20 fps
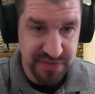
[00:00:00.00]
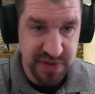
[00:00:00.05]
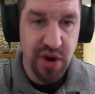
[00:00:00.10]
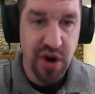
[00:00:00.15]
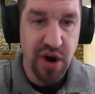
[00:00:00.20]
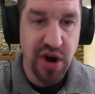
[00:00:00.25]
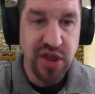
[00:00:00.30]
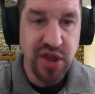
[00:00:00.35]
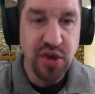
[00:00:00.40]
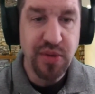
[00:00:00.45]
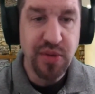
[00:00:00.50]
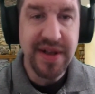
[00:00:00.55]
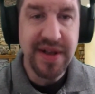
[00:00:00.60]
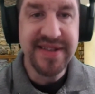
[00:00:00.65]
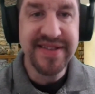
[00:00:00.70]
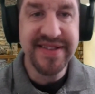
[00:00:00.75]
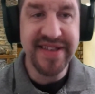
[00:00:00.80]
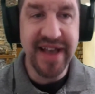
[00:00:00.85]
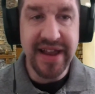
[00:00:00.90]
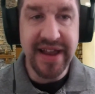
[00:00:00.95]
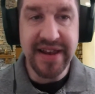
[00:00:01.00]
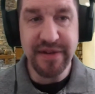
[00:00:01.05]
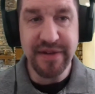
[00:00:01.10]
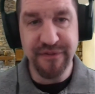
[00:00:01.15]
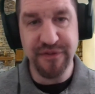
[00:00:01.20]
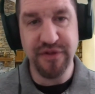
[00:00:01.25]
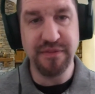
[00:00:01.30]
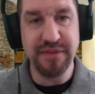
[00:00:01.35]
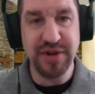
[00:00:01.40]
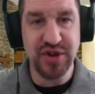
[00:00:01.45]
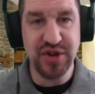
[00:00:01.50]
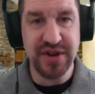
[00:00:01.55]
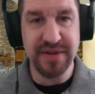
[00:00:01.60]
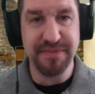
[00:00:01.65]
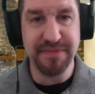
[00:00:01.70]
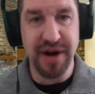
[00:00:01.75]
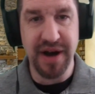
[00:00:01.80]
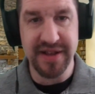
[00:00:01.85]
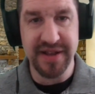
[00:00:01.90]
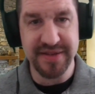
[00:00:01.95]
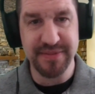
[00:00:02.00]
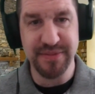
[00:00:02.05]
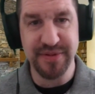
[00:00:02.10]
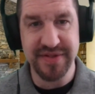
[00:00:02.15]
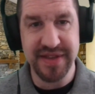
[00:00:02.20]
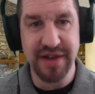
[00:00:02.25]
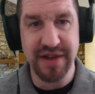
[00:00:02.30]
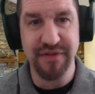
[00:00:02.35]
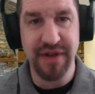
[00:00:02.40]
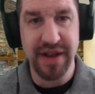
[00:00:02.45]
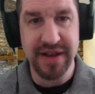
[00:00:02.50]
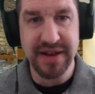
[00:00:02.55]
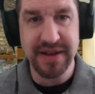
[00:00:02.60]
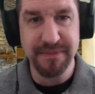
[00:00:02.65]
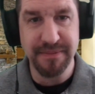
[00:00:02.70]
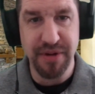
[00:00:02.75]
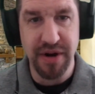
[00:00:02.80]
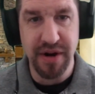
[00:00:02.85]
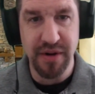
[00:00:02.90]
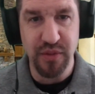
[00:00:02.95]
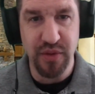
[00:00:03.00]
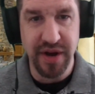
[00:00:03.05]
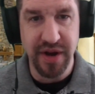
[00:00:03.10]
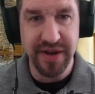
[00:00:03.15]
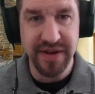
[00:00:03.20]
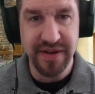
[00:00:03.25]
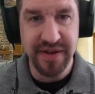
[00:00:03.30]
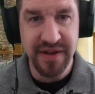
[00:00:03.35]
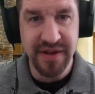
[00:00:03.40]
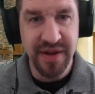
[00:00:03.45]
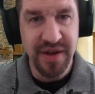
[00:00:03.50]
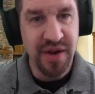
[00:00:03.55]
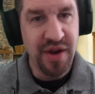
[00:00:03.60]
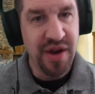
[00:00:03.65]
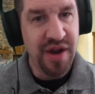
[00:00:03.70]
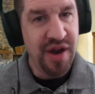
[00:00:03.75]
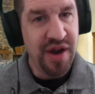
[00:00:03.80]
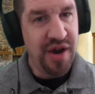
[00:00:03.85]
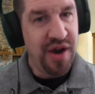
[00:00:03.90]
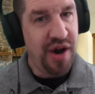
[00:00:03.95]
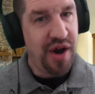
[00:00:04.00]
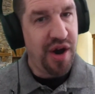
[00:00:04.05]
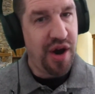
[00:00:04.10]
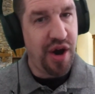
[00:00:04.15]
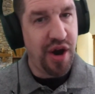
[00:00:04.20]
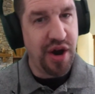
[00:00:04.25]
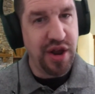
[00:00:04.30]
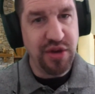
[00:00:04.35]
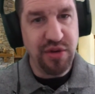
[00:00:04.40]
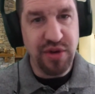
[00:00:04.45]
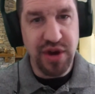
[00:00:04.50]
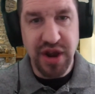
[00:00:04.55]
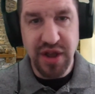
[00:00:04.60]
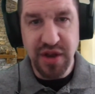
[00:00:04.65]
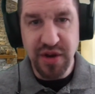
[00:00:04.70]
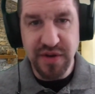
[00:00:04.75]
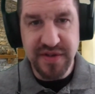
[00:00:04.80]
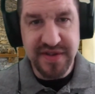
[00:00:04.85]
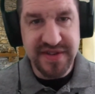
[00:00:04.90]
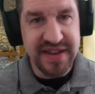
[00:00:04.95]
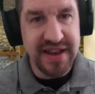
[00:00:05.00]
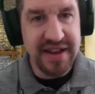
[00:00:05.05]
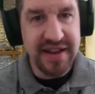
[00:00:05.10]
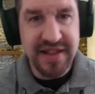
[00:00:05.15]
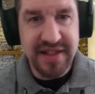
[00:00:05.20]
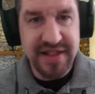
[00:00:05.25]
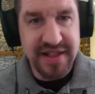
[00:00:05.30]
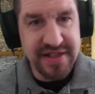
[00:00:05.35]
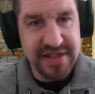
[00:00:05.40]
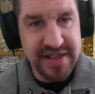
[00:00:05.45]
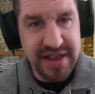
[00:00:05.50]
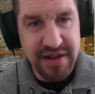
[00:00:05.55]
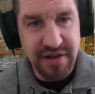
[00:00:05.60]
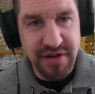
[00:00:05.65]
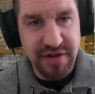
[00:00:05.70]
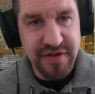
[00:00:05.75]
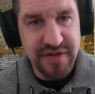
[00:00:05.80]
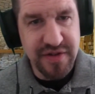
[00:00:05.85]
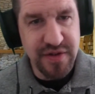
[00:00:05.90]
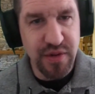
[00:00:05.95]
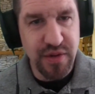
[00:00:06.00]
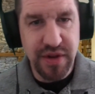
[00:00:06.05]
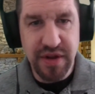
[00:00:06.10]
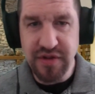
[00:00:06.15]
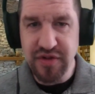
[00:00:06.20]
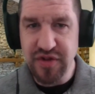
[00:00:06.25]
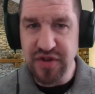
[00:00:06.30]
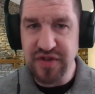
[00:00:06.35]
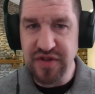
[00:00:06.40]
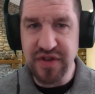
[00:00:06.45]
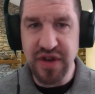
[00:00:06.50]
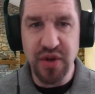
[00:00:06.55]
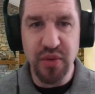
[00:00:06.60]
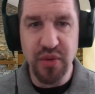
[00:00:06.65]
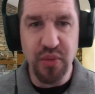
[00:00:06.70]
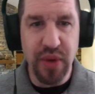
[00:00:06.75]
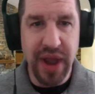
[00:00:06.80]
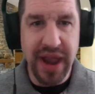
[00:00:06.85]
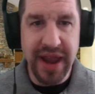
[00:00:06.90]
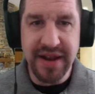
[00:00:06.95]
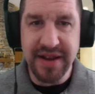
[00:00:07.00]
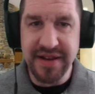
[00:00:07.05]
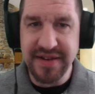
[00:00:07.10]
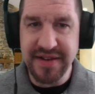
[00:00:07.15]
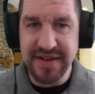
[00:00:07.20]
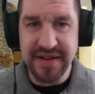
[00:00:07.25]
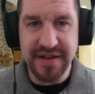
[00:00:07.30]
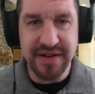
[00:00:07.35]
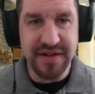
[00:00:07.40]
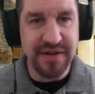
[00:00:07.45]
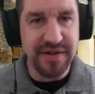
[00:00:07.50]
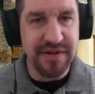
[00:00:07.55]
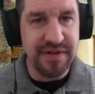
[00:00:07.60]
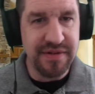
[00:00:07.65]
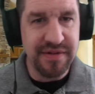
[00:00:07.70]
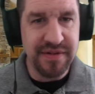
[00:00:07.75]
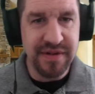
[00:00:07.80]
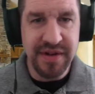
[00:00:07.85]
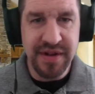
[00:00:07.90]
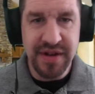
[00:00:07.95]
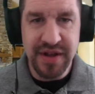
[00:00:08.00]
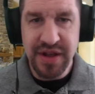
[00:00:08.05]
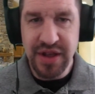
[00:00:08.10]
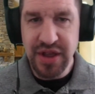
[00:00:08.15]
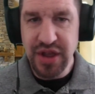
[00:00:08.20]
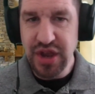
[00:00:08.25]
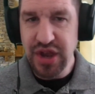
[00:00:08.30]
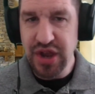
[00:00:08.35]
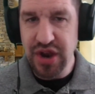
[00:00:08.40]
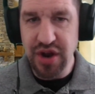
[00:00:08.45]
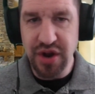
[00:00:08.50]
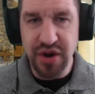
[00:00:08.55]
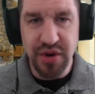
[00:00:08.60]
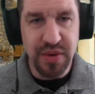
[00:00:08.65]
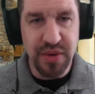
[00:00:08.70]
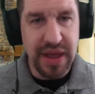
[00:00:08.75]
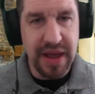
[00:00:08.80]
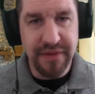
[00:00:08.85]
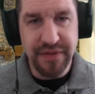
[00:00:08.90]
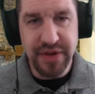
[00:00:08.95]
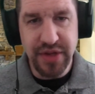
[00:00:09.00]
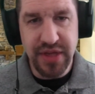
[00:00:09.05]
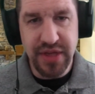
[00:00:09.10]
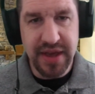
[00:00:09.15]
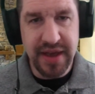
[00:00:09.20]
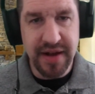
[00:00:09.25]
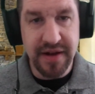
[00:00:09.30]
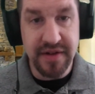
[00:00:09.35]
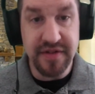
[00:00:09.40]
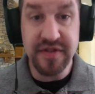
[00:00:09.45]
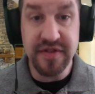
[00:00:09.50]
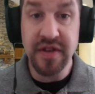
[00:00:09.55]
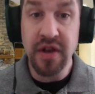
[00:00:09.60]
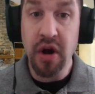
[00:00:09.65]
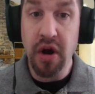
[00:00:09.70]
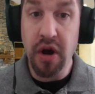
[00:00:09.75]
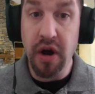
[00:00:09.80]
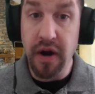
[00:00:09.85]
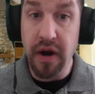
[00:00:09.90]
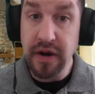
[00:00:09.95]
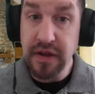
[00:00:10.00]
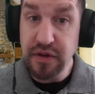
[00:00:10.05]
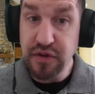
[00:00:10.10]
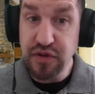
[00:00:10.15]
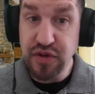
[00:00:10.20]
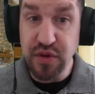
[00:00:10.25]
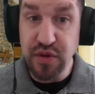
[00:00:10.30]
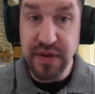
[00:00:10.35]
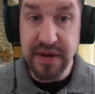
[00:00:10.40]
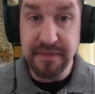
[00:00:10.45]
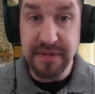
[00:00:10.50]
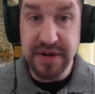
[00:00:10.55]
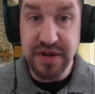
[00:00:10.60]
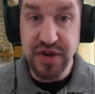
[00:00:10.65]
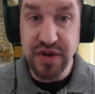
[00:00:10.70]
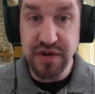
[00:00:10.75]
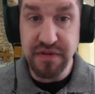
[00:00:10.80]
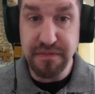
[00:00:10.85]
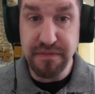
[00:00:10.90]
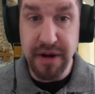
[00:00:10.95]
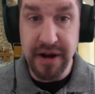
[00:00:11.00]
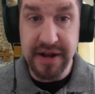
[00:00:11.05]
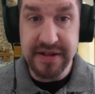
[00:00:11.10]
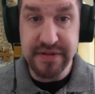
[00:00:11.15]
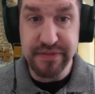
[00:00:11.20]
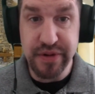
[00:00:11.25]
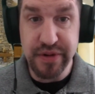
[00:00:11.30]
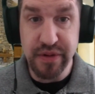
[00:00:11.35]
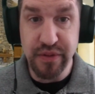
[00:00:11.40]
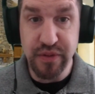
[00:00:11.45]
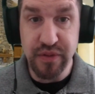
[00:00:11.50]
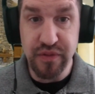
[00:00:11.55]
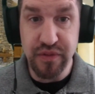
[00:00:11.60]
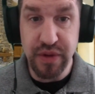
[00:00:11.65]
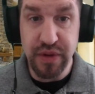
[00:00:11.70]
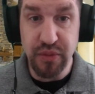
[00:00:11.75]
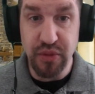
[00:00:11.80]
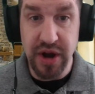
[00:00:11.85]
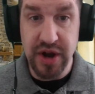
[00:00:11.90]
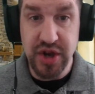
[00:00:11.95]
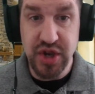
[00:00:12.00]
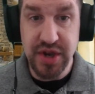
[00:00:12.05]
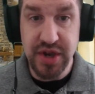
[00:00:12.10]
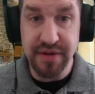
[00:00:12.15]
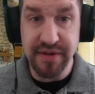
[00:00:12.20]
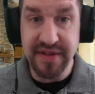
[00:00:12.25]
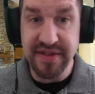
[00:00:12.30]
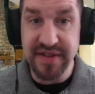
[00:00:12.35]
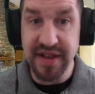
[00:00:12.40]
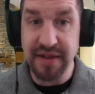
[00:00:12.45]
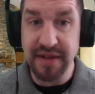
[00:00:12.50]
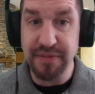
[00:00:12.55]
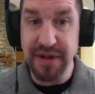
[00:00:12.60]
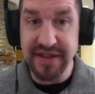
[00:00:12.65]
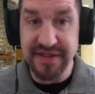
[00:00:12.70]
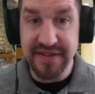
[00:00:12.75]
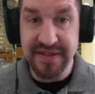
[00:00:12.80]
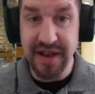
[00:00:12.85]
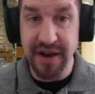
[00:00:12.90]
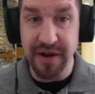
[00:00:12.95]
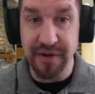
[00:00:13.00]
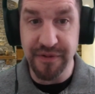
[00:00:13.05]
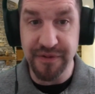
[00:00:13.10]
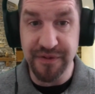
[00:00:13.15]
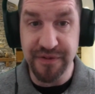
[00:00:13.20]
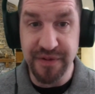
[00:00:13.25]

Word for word: Are you excited for Mission Impossible Dead Reckoning Part 1? Are you going to go see it in the theaters or are you just going to wait until, you know, everything else? Are you doing a Mission Impossible rewatch series like myself?